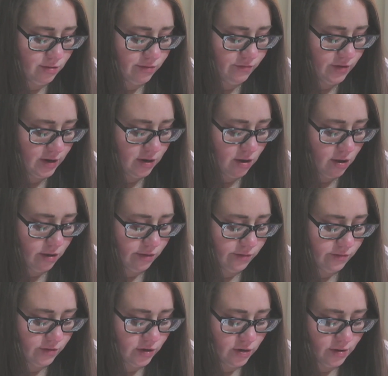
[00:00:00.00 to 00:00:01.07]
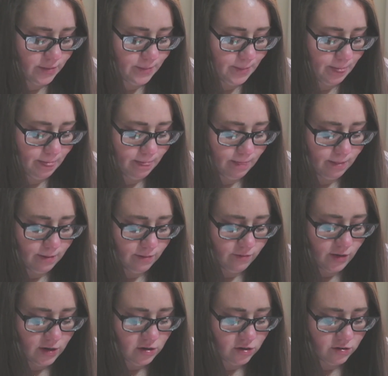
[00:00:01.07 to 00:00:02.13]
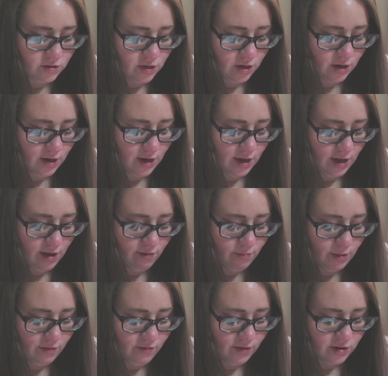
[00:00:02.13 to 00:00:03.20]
You can find all of your vendors here and I have my